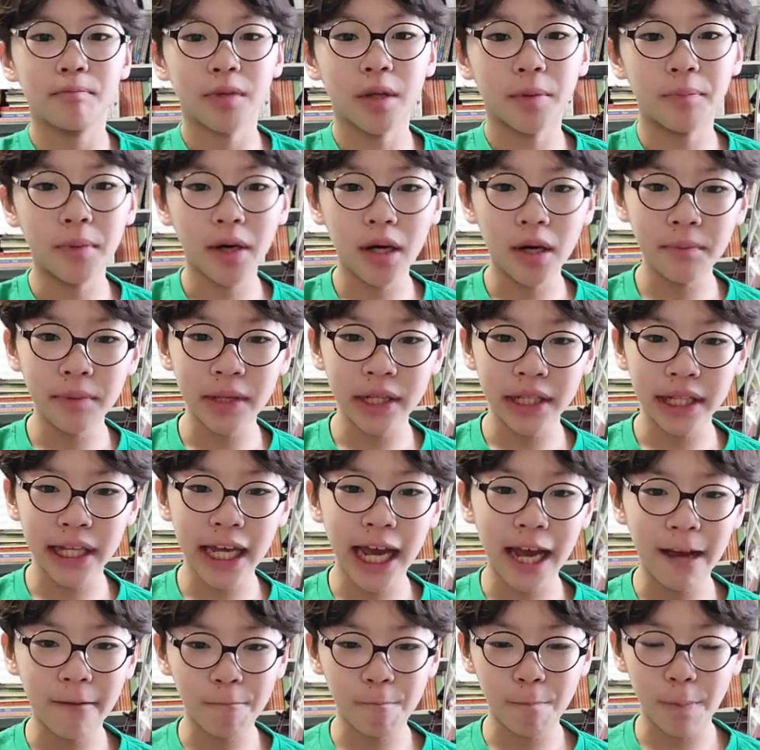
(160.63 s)
mom and
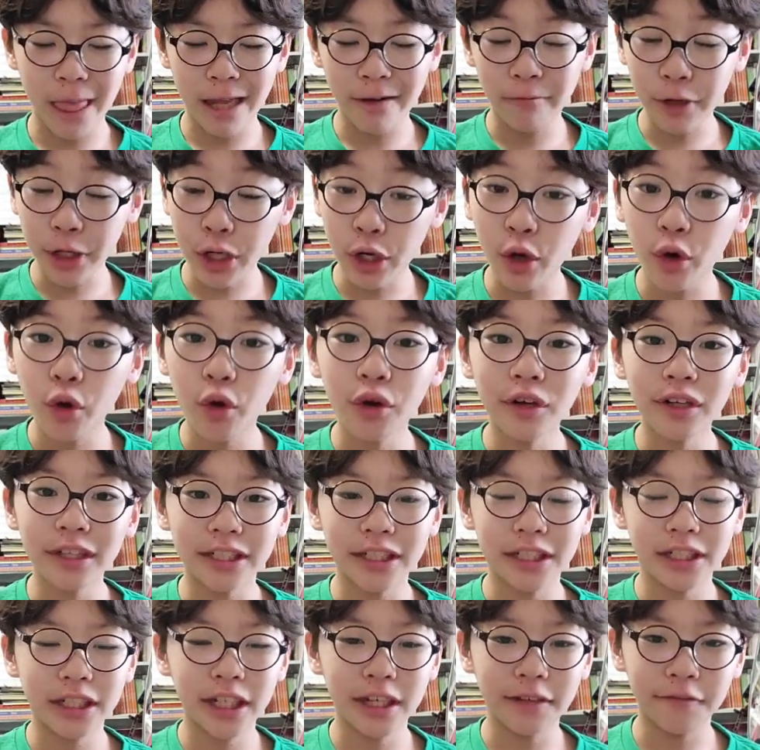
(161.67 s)
dad
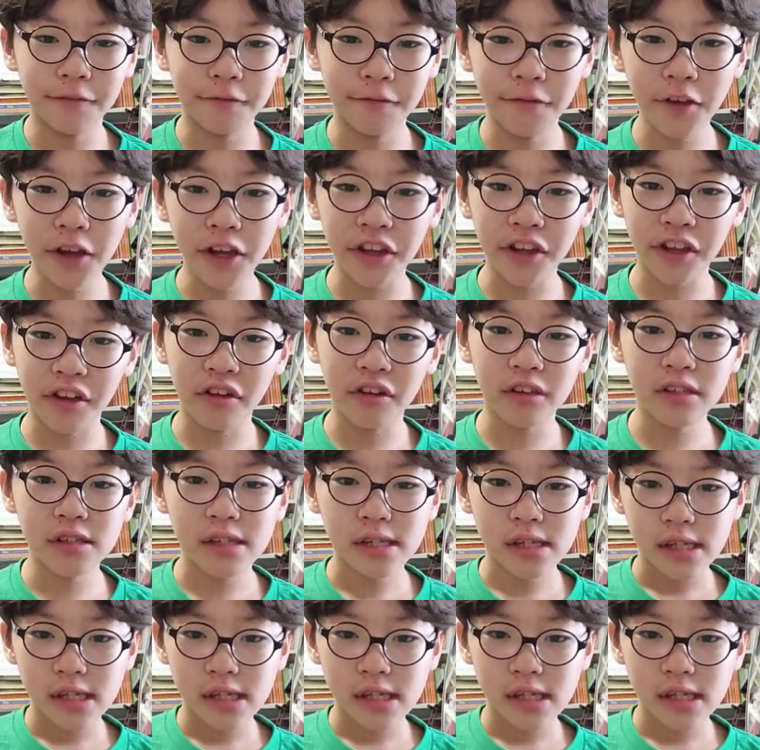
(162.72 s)
recorded a video